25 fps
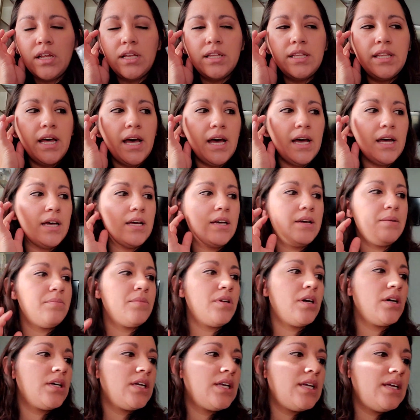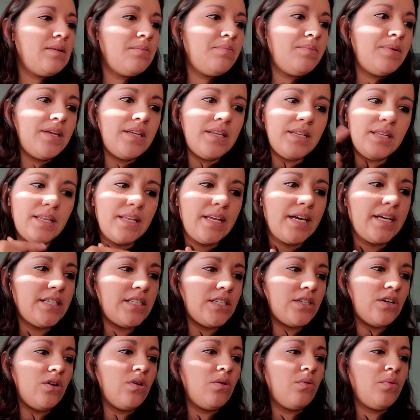That I'm not keeping. That's
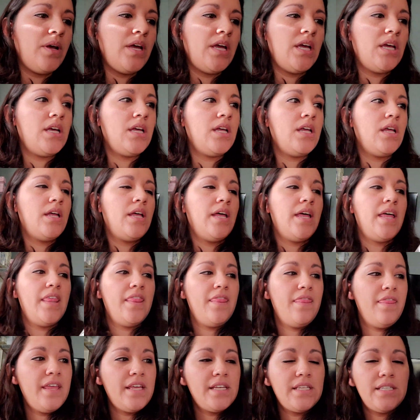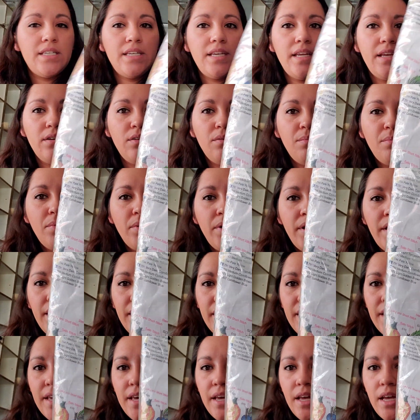going. This needlepoint
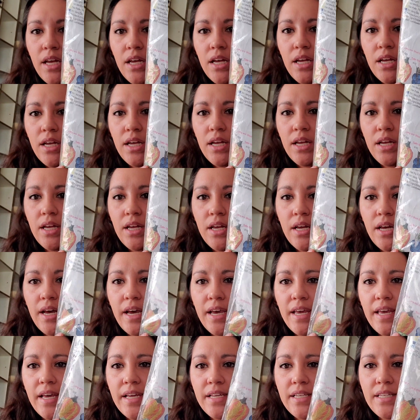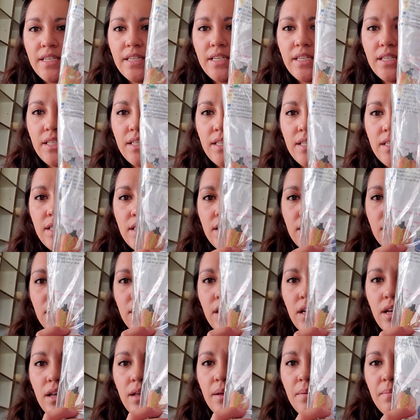kit, I guess
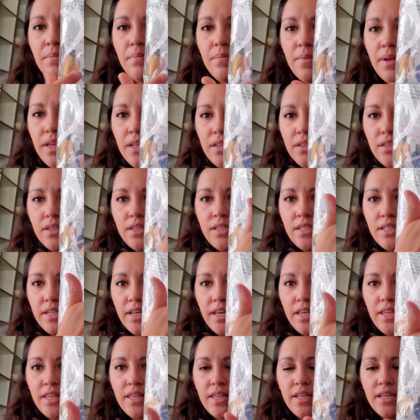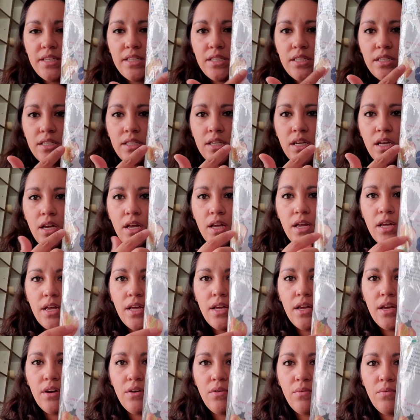it looks like this,
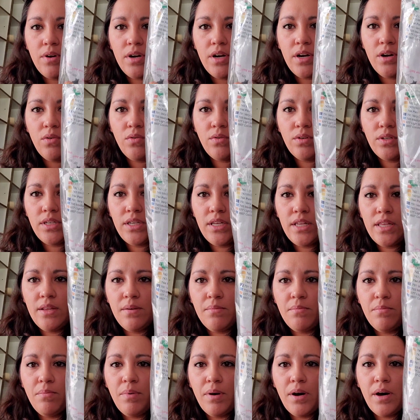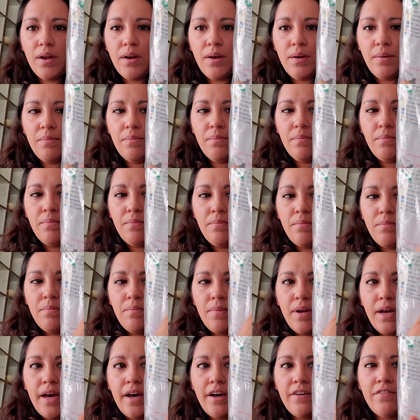where only the bottom
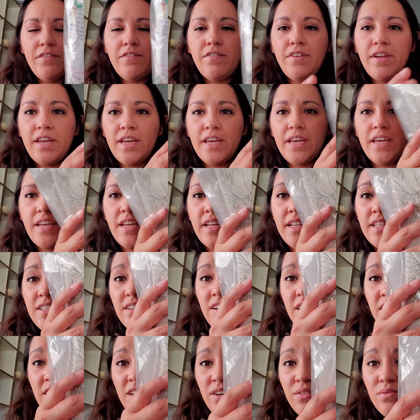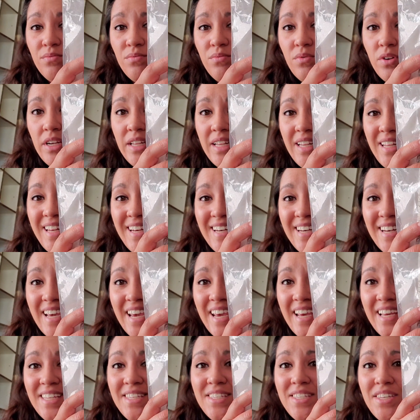half of it, and it's on a really
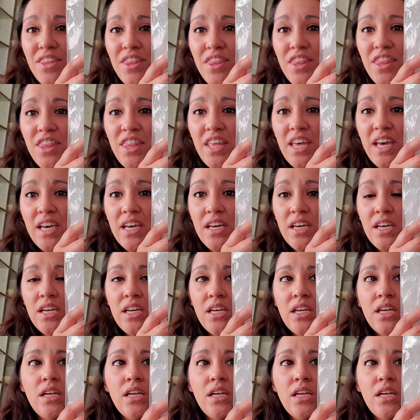nice thick